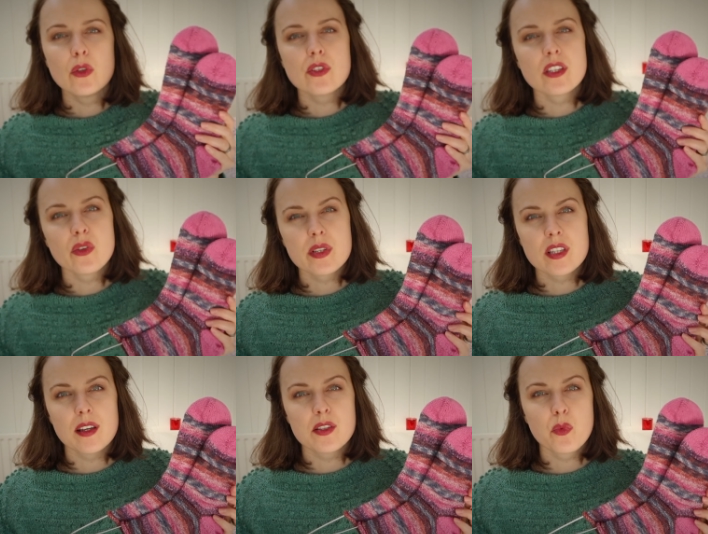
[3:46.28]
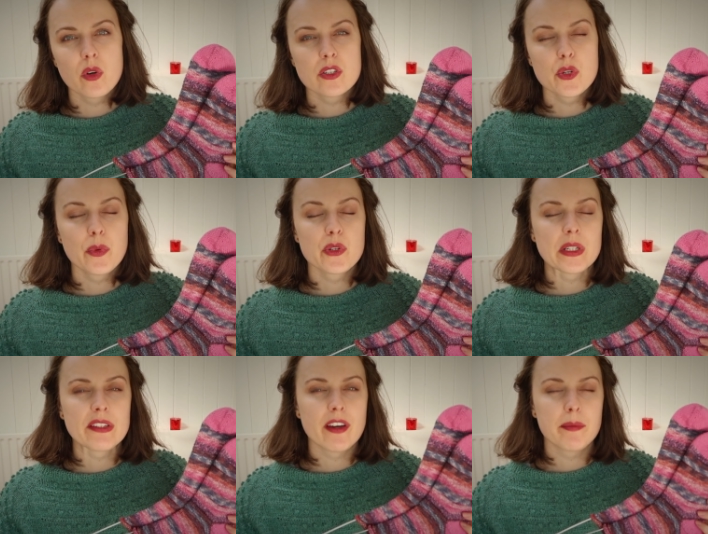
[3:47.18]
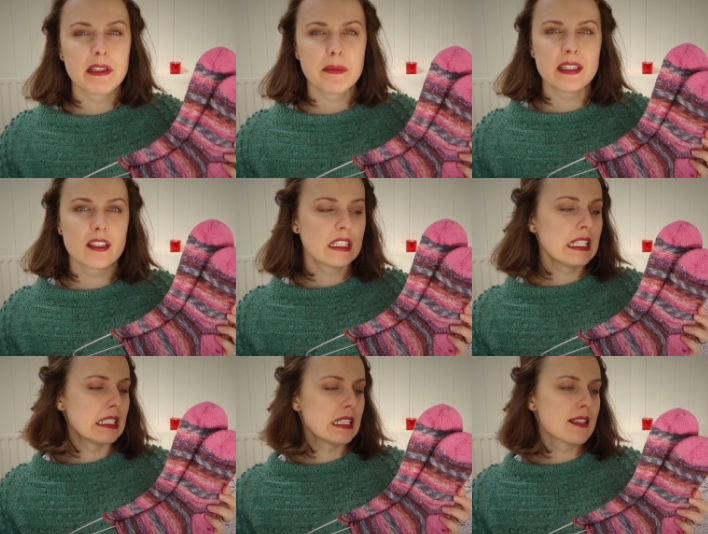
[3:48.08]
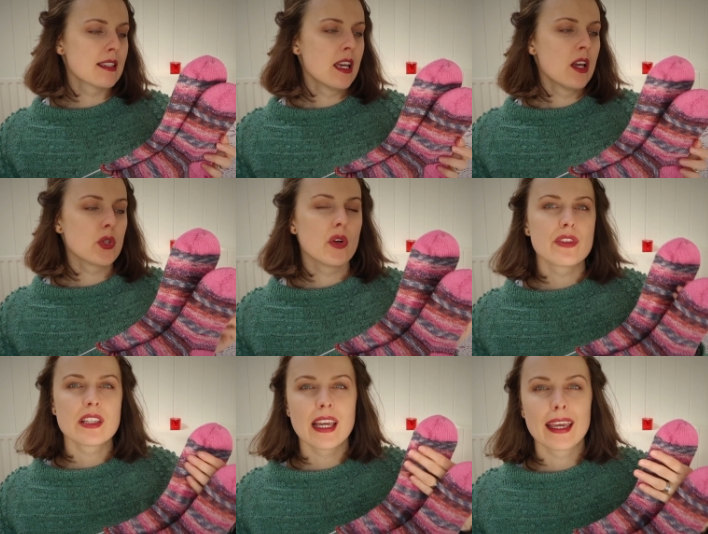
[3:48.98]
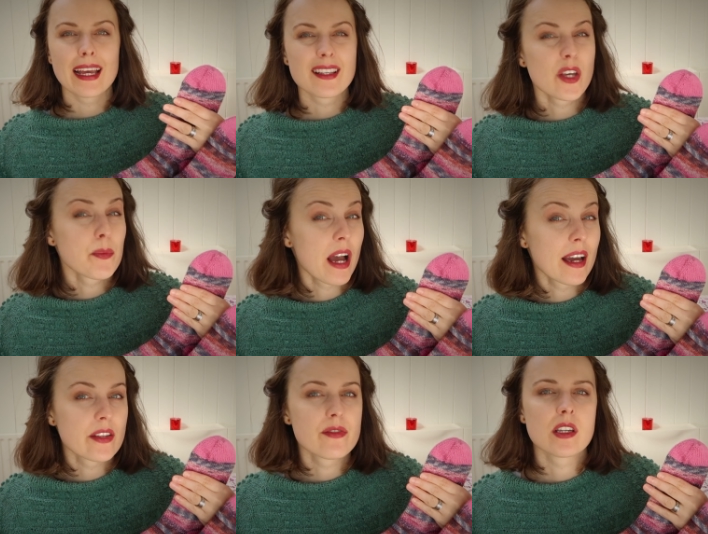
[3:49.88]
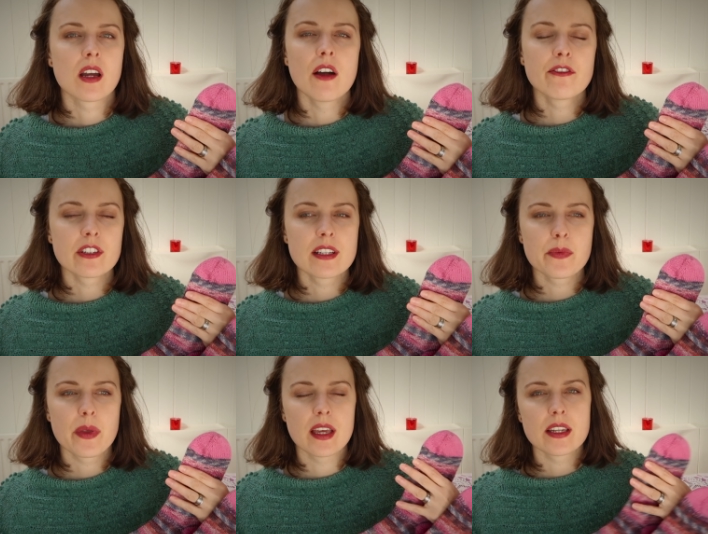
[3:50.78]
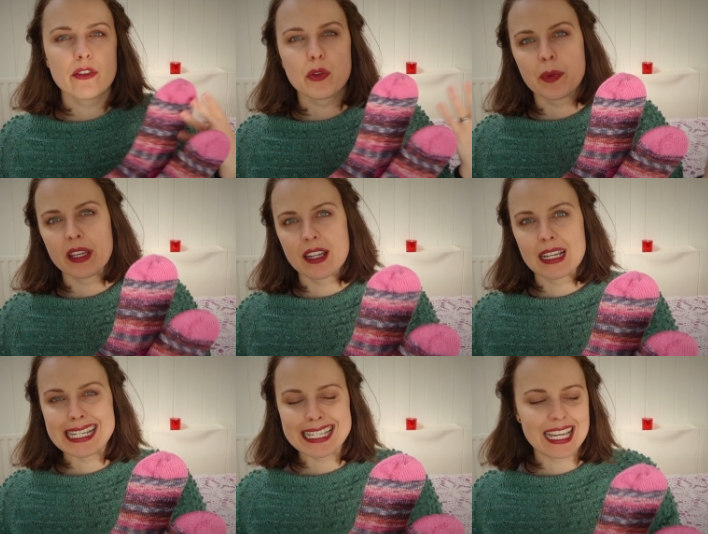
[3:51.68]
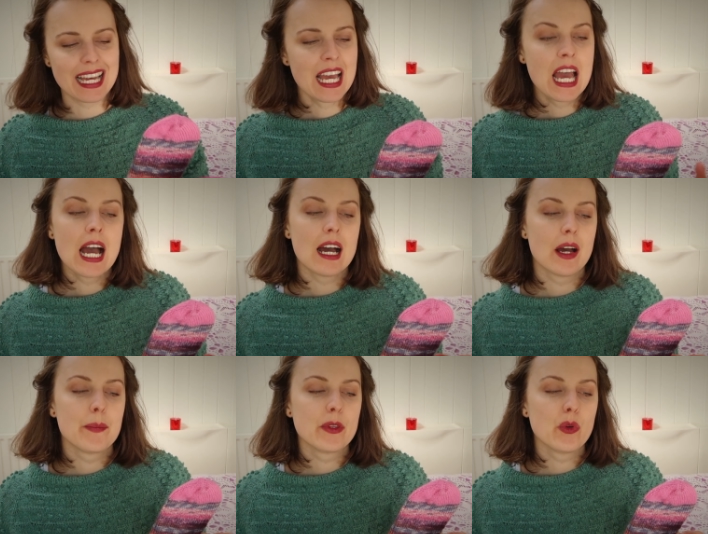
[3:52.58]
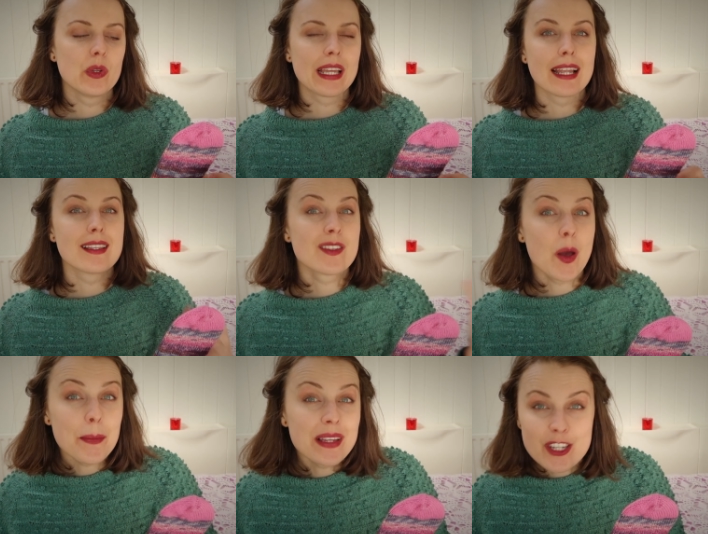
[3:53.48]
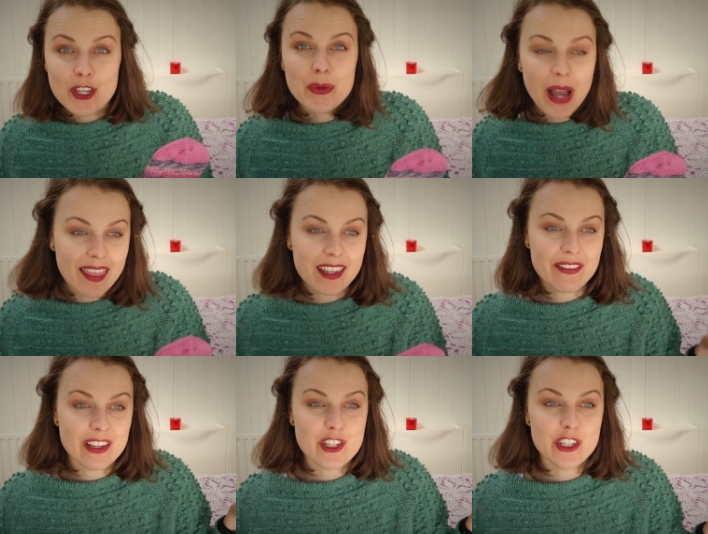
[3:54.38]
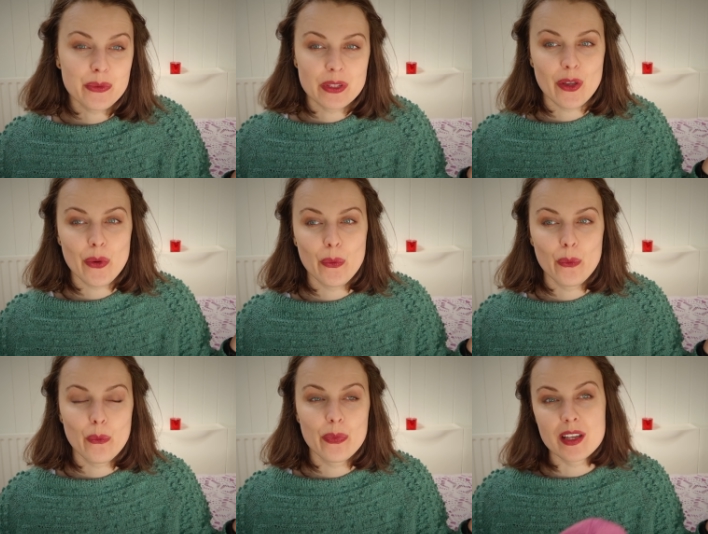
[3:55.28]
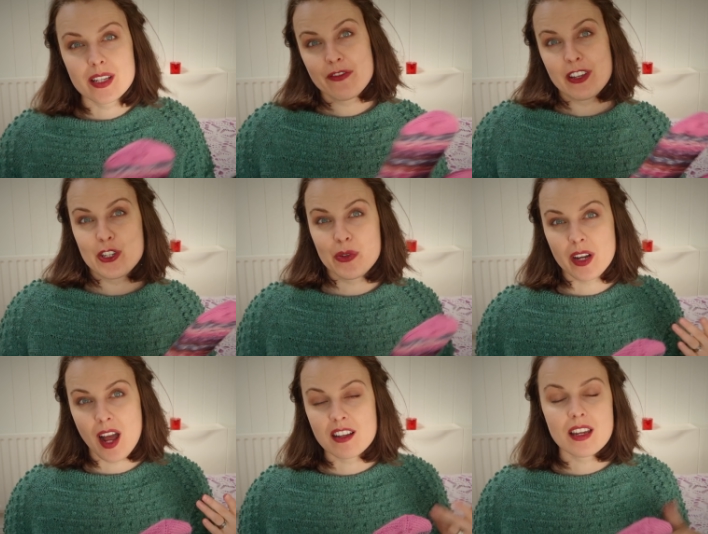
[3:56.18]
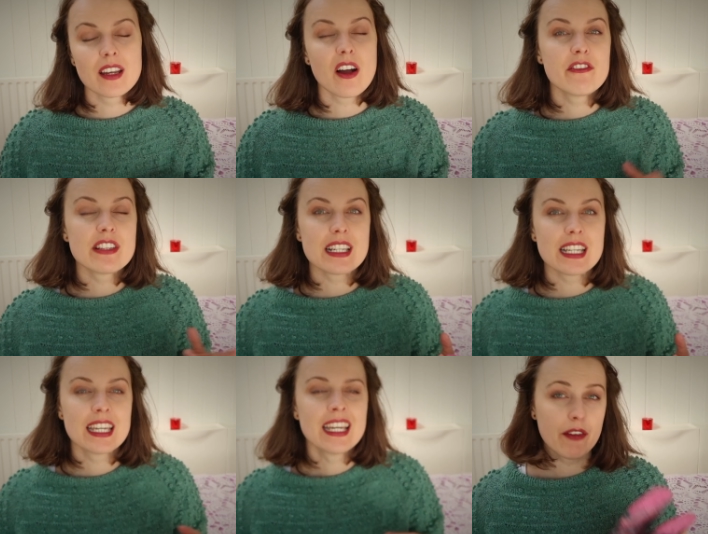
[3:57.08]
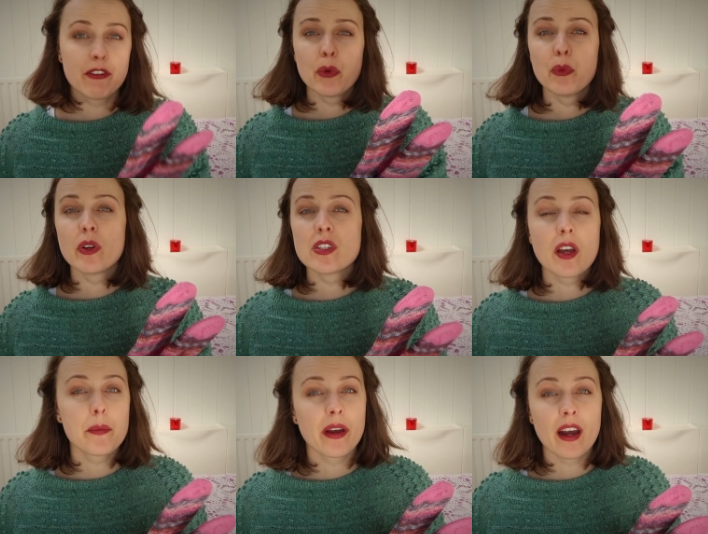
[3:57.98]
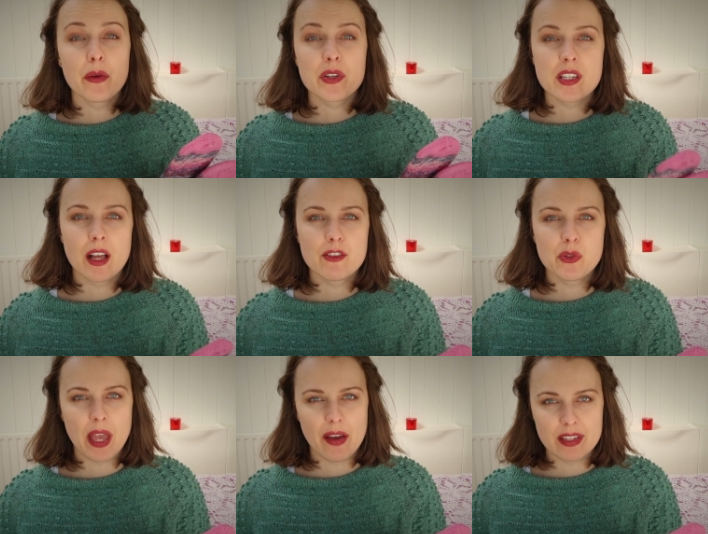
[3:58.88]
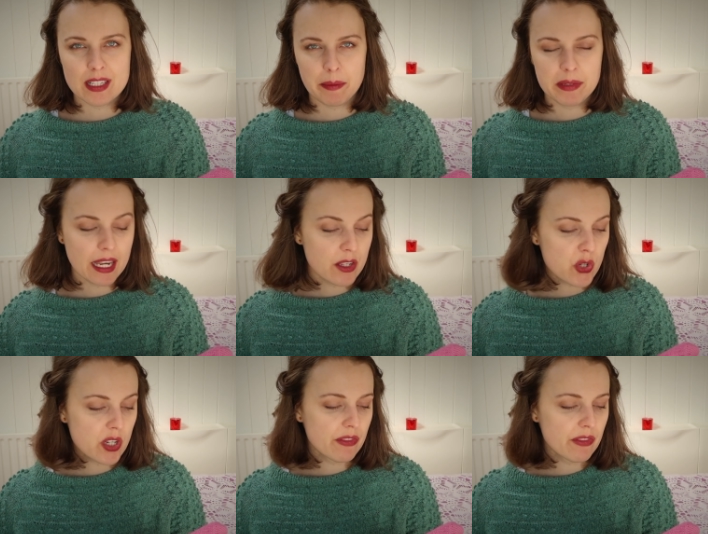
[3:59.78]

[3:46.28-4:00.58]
using US size 1 2.25 millimeter needles. So obviously I get some kind of circumference with it. If you're a beginner knitter, um, you will get some too, and then eventually you will know does it fit you or not. And obviously if we want to compare ourselves, do we have the same tension